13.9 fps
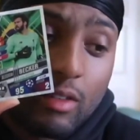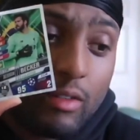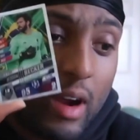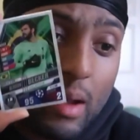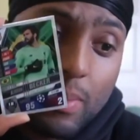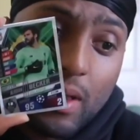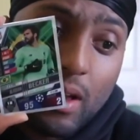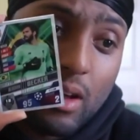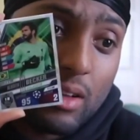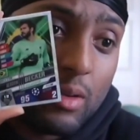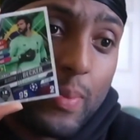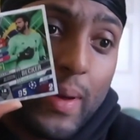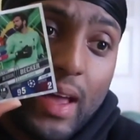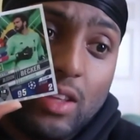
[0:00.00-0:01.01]
Great player.
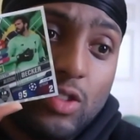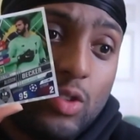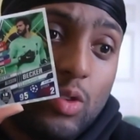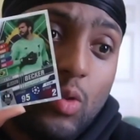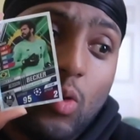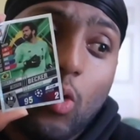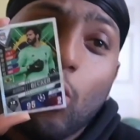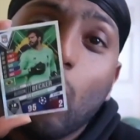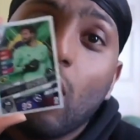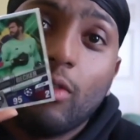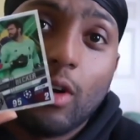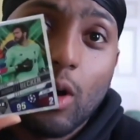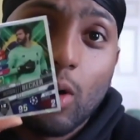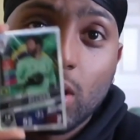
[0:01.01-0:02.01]
Compared to all
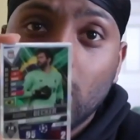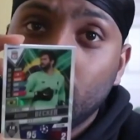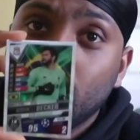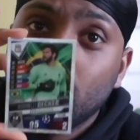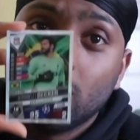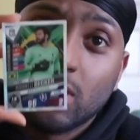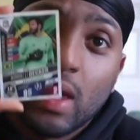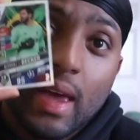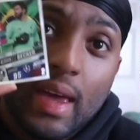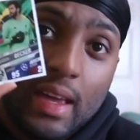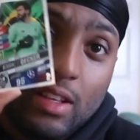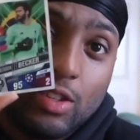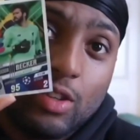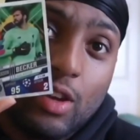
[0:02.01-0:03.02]
other goalkeepers,
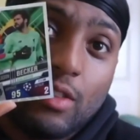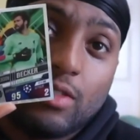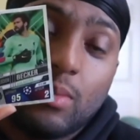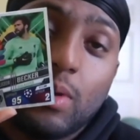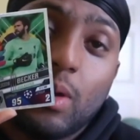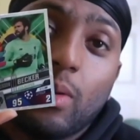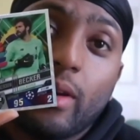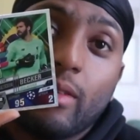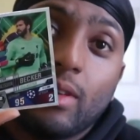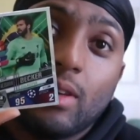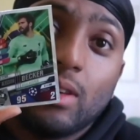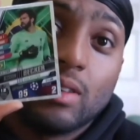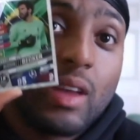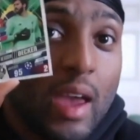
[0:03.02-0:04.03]
he deserves to be where
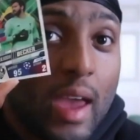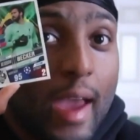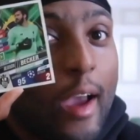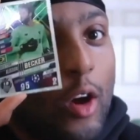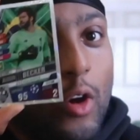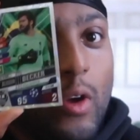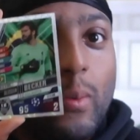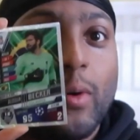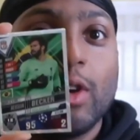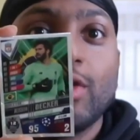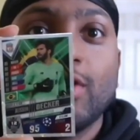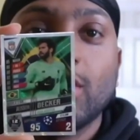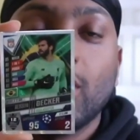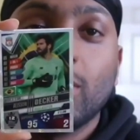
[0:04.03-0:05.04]
he is. Could
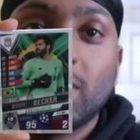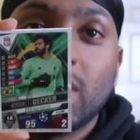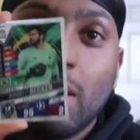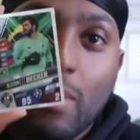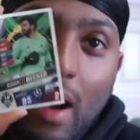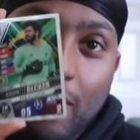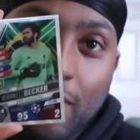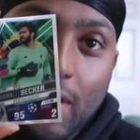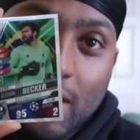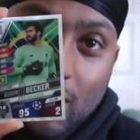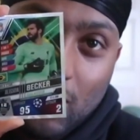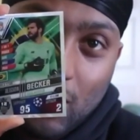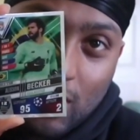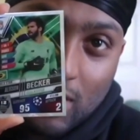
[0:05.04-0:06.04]
push for top 10, but I think
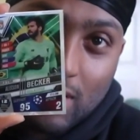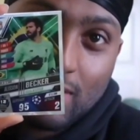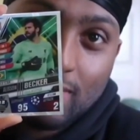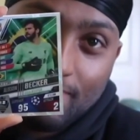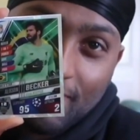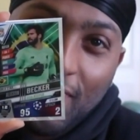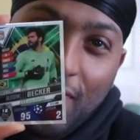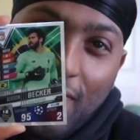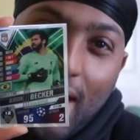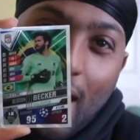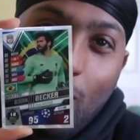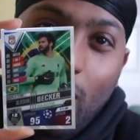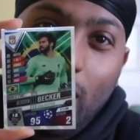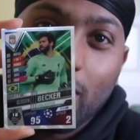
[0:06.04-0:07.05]
it's just
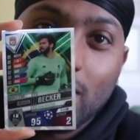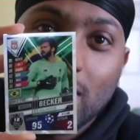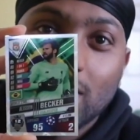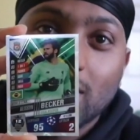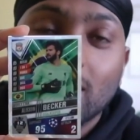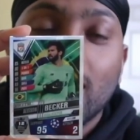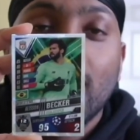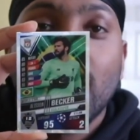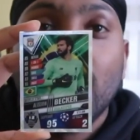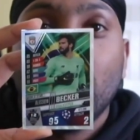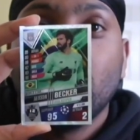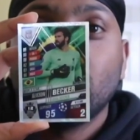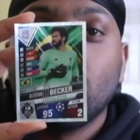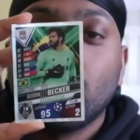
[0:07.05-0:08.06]
fair where he is.
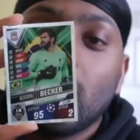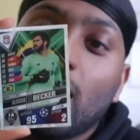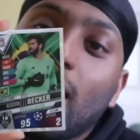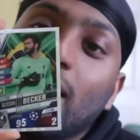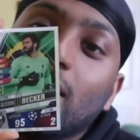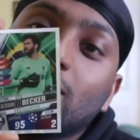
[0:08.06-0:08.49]
So yeah,